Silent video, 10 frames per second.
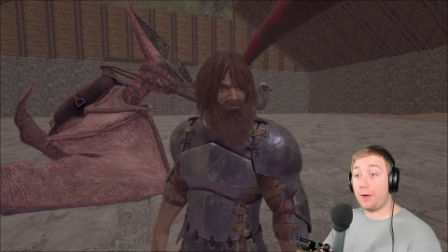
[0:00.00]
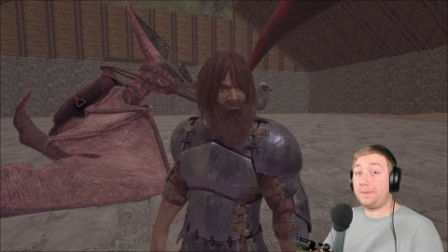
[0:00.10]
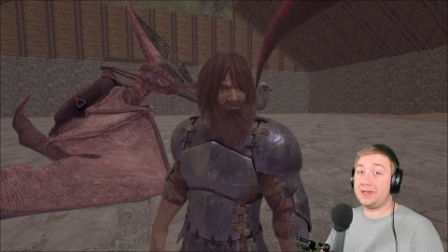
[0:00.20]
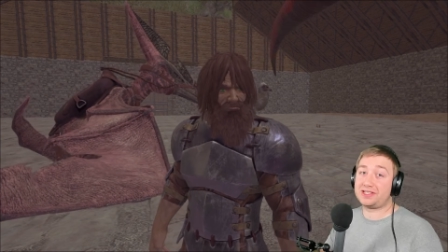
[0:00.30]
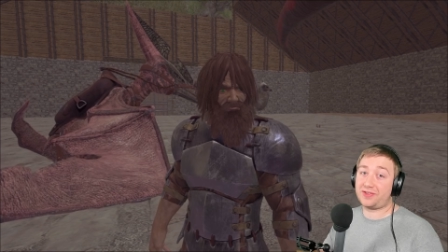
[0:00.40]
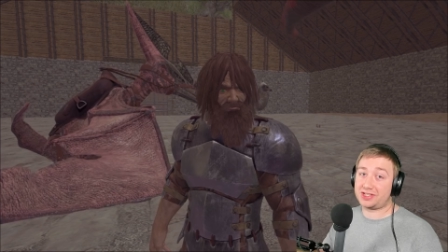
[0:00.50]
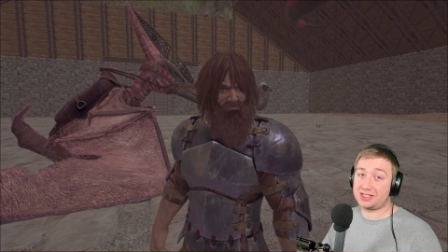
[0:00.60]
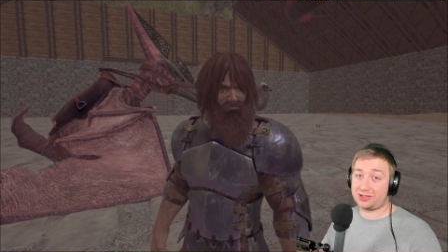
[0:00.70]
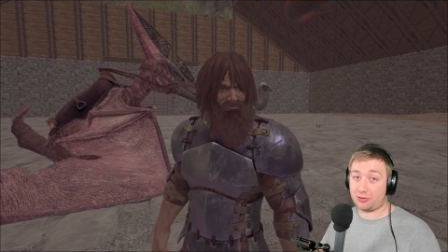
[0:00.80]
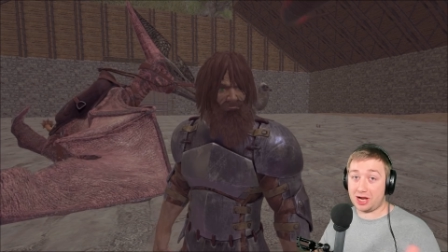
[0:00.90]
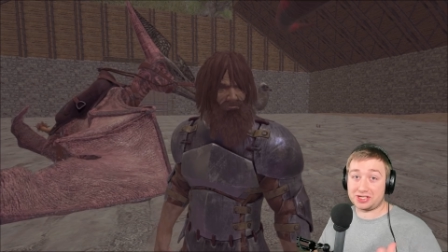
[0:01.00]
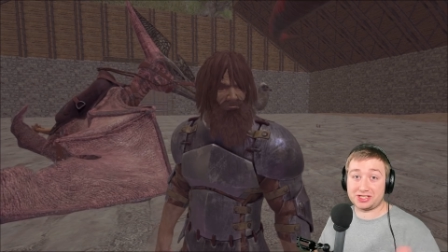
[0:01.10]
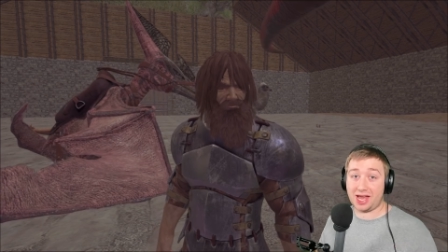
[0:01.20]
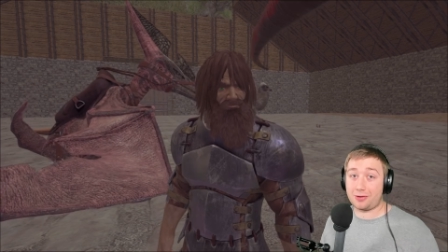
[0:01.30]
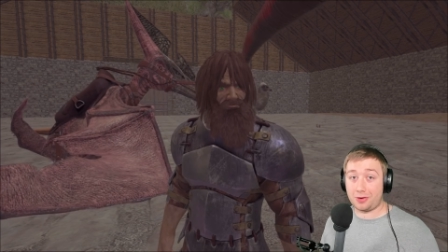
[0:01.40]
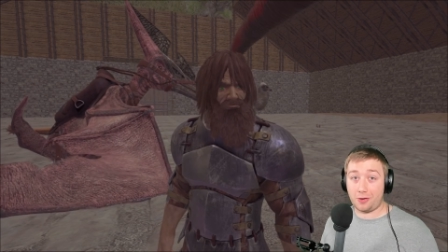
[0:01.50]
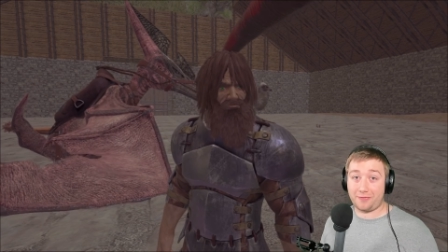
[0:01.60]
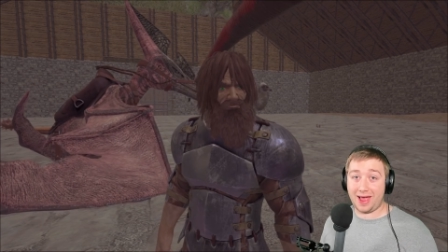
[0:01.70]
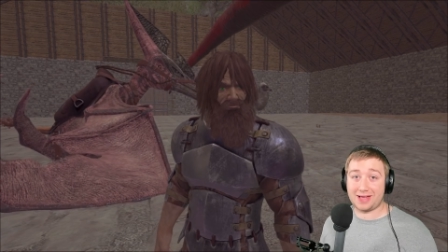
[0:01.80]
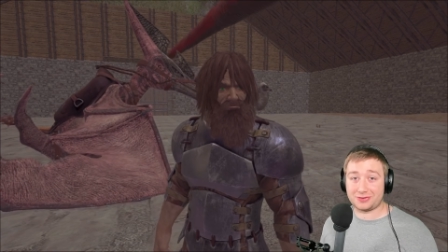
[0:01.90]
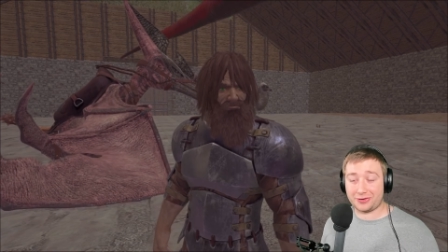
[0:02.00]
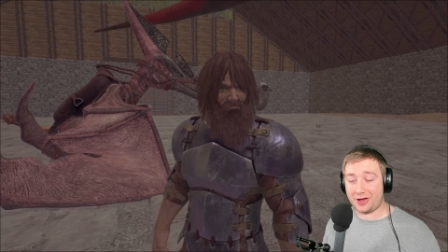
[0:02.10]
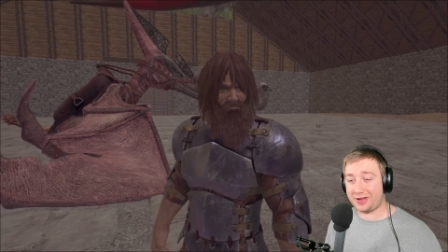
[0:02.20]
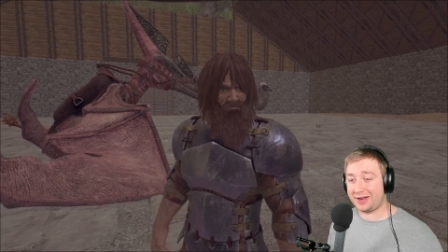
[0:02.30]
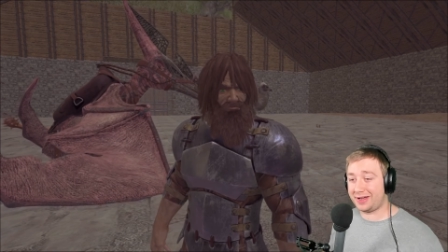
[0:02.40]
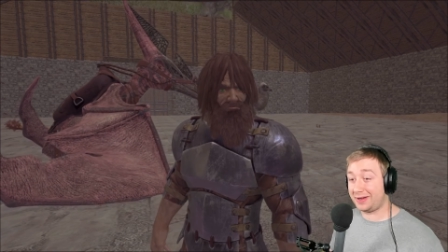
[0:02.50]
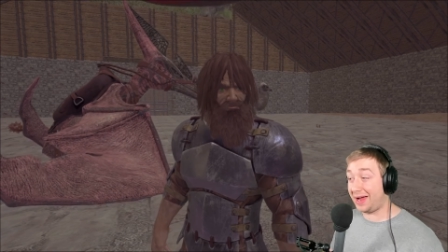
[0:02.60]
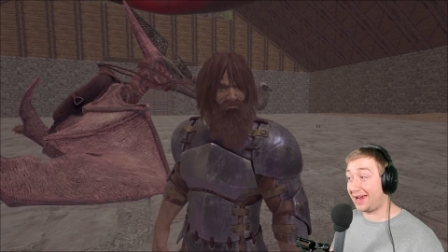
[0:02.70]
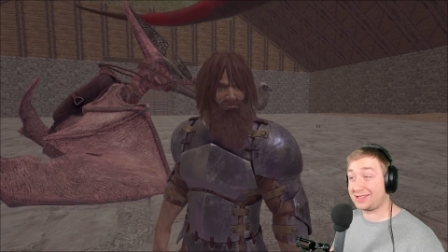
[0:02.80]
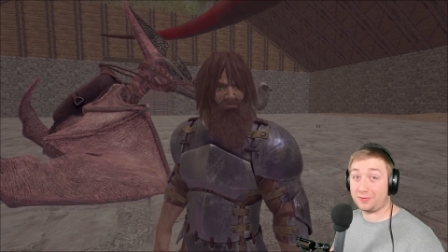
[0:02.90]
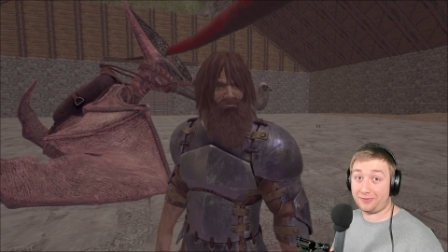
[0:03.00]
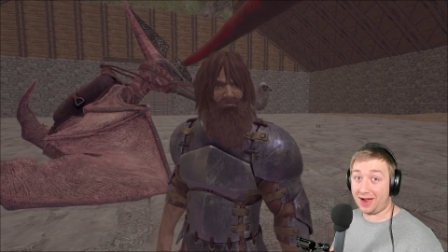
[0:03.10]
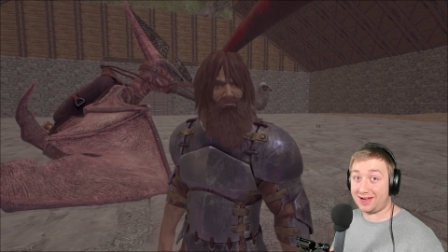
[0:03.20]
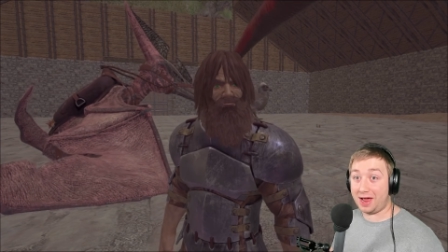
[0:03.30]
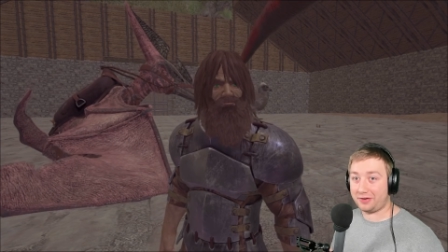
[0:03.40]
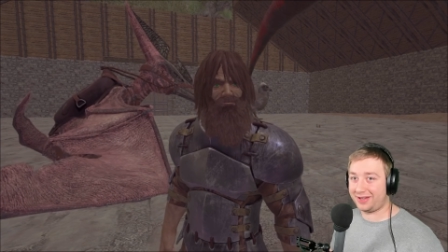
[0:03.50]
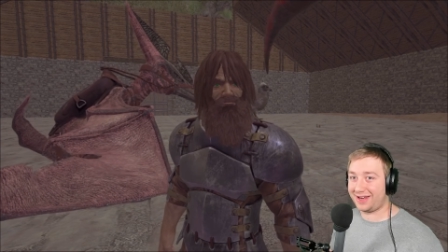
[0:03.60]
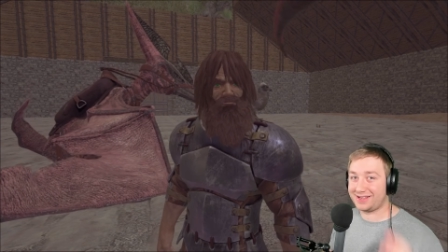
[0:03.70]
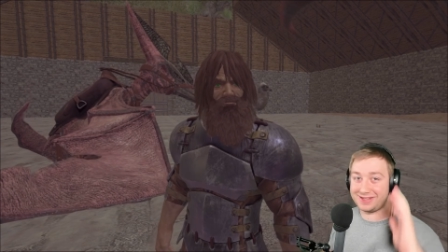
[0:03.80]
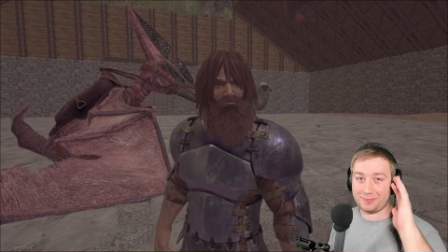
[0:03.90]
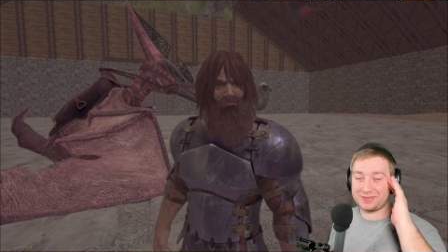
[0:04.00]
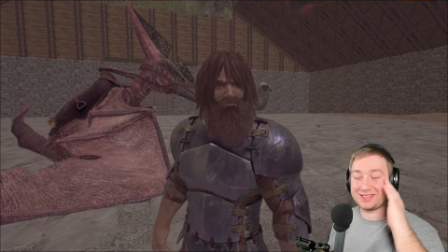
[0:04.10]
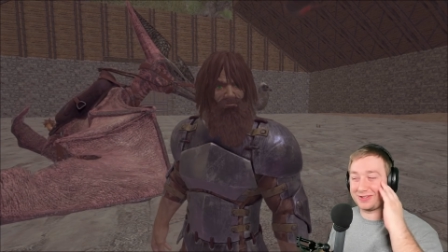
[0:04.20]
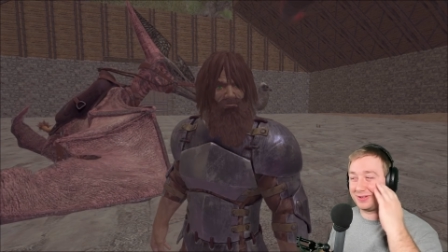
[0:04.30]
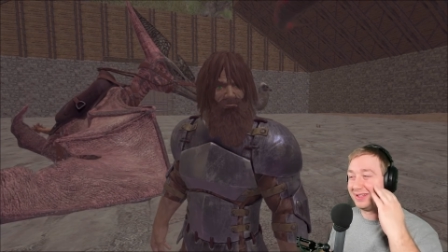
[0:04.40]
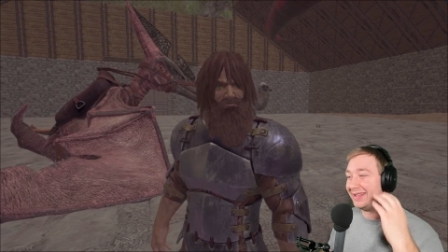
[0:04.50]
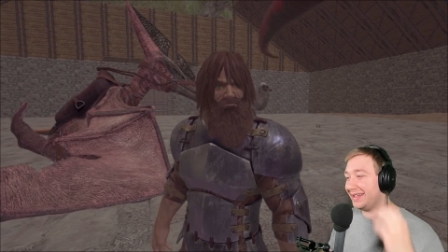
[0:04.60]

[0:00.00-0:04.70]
Hopefully this fixes the crashes. I don't know if it has or not. I guess we'll find out in today's episode.